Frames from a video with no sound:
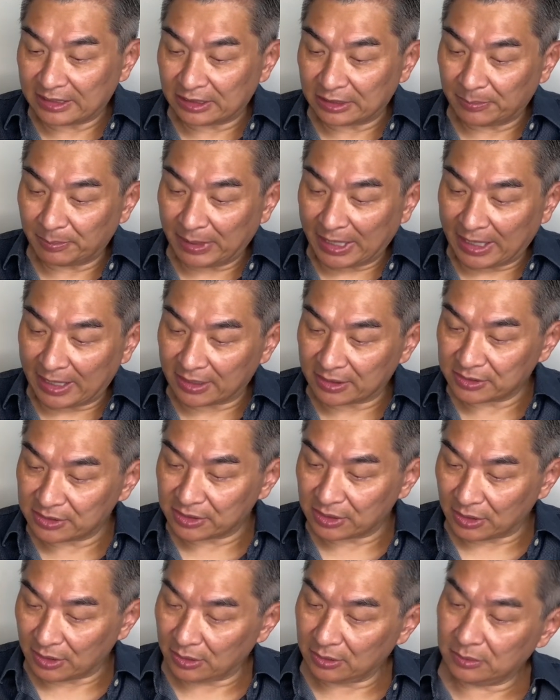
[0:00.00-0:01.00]
in the back.
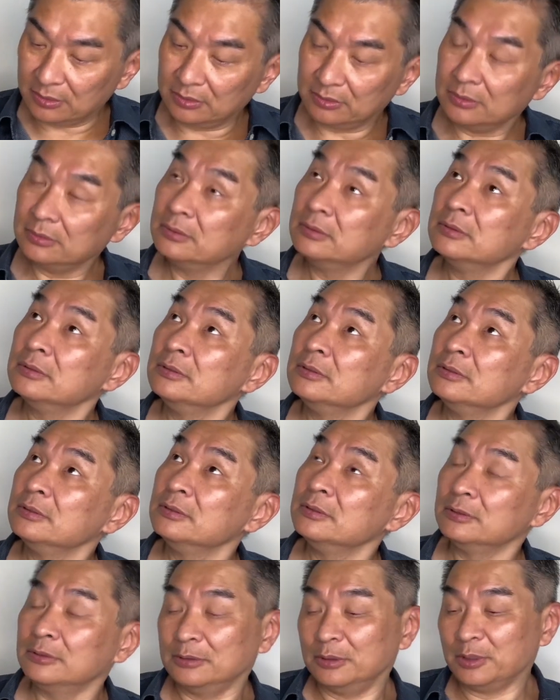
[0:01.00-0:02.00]
So,
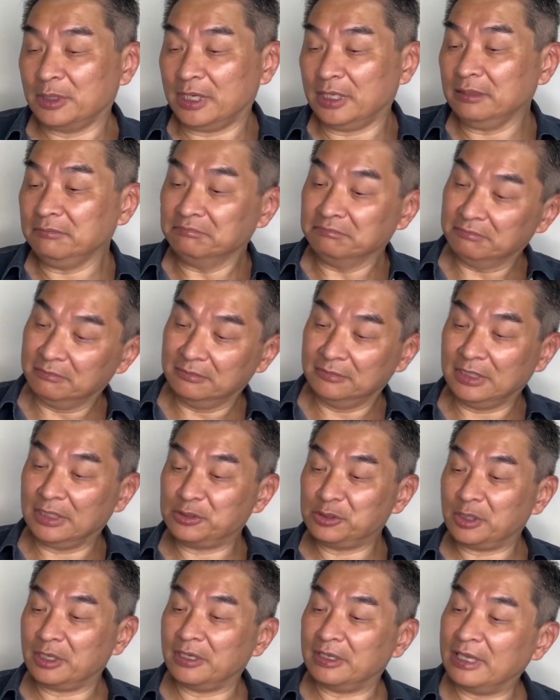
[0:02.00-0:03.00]
okay, not
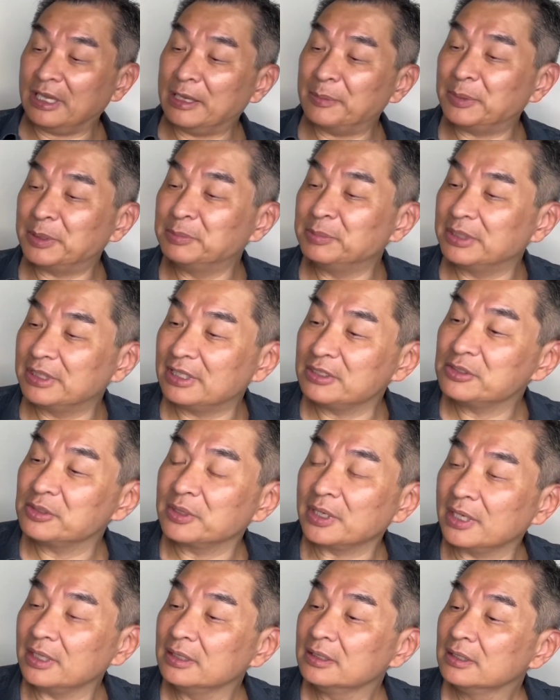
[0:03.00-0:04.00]
sure how that happened, but that's
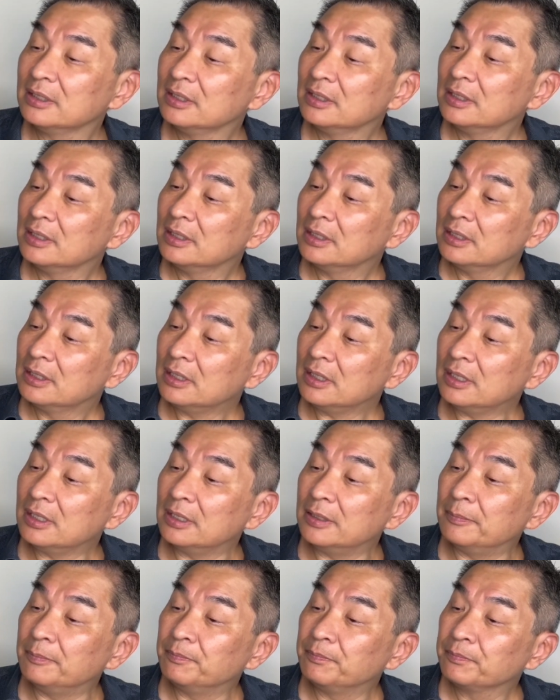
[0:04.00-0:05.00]
okay.
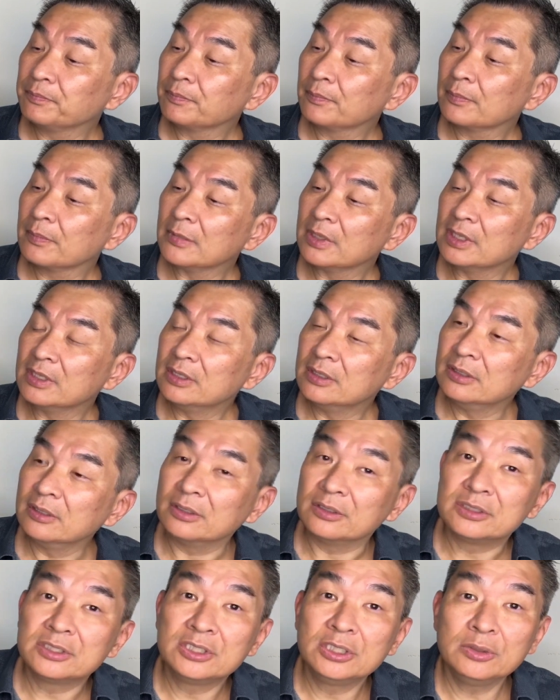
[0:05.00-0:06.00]
There
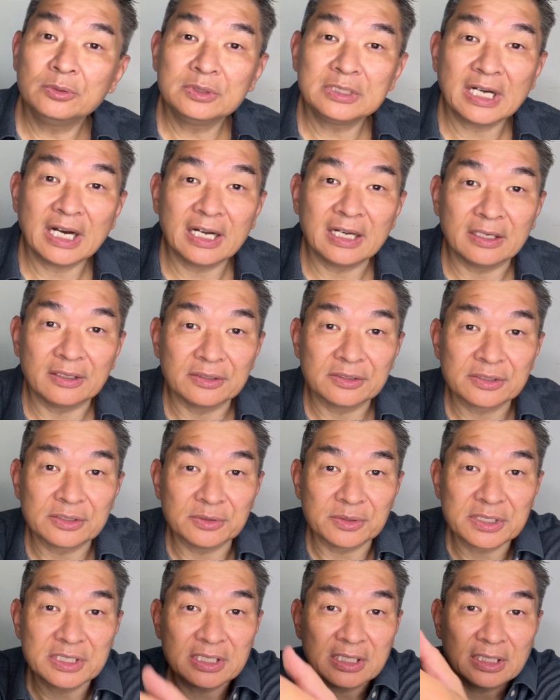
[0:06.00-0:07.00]
are 2 dials
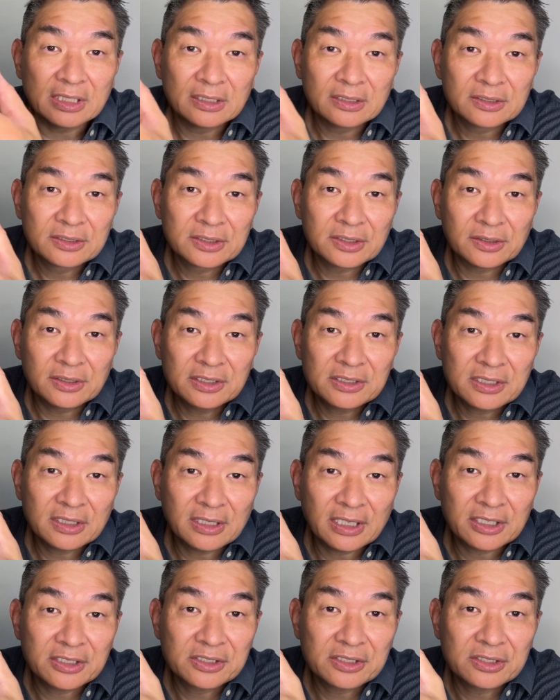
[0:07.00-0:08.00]
you'll see. So there's an
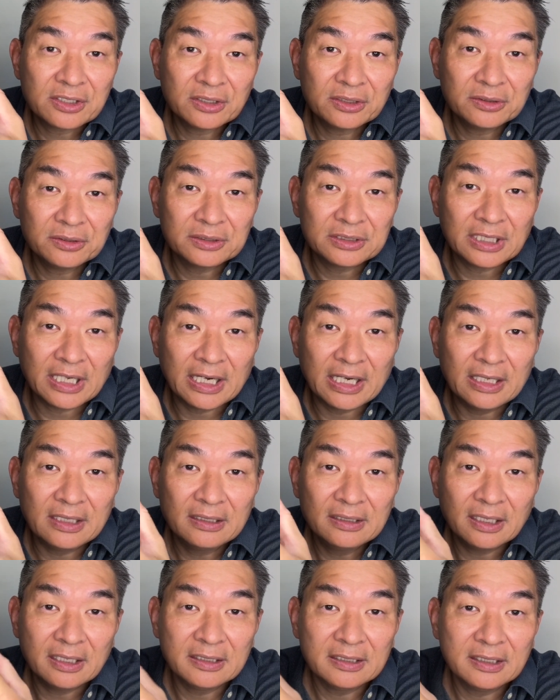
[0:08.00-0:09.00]
external
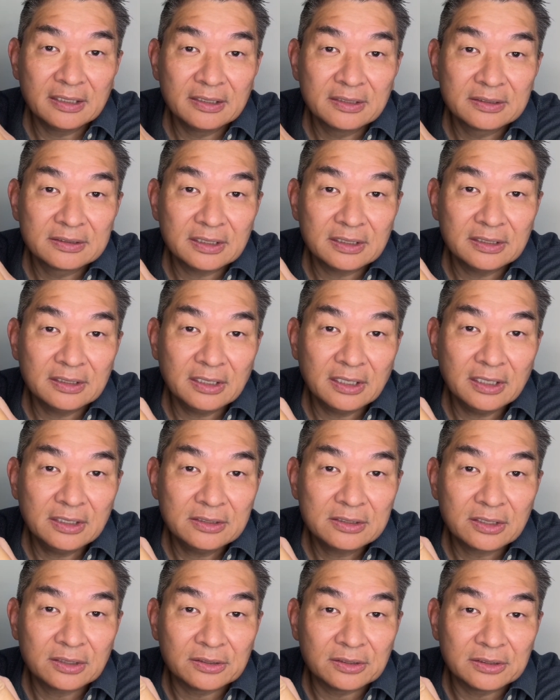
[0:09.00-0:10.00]
dial, and then there's an
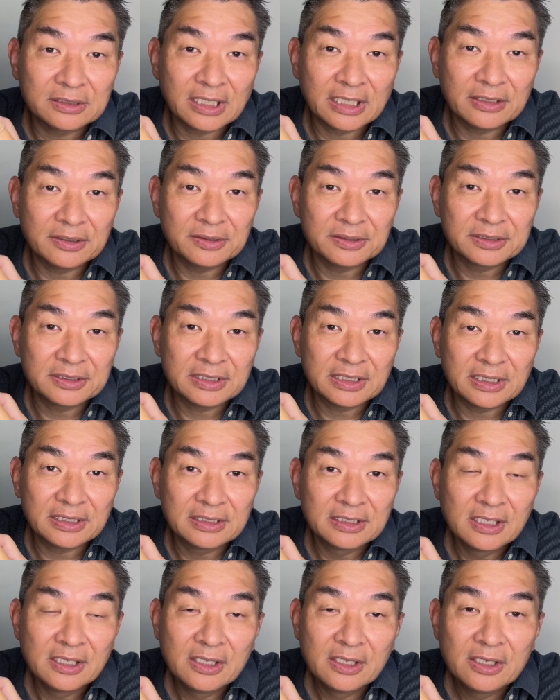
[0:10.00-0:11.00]
internal dial, you'll see it.
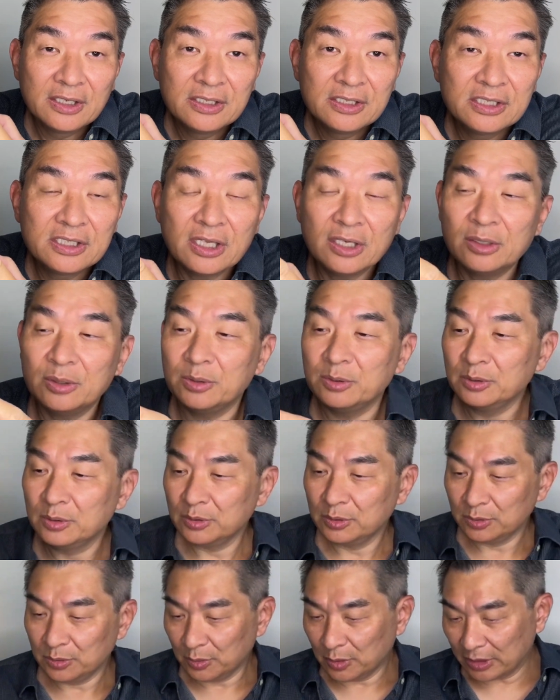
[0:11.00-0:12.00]
So
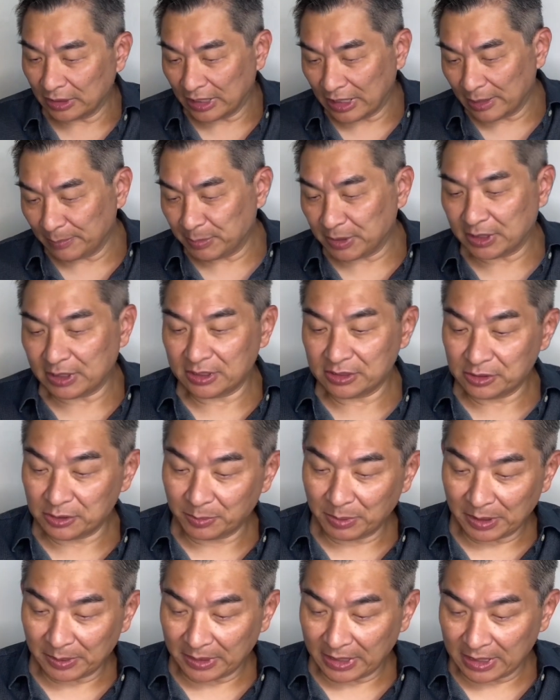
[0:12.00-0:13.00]
what'll happen is, you
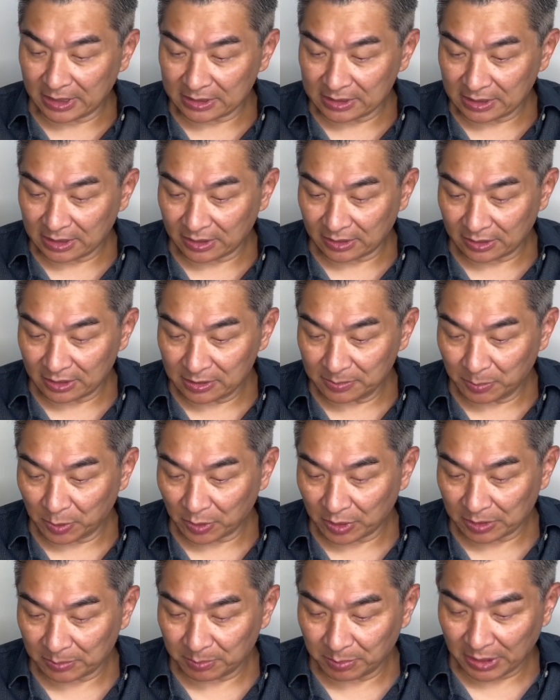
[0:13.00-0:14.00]
probably can't see at this
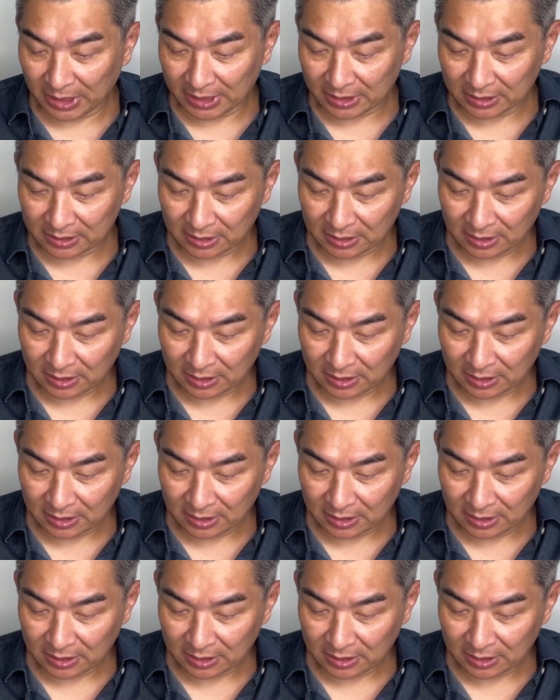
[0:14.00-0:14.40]
point, but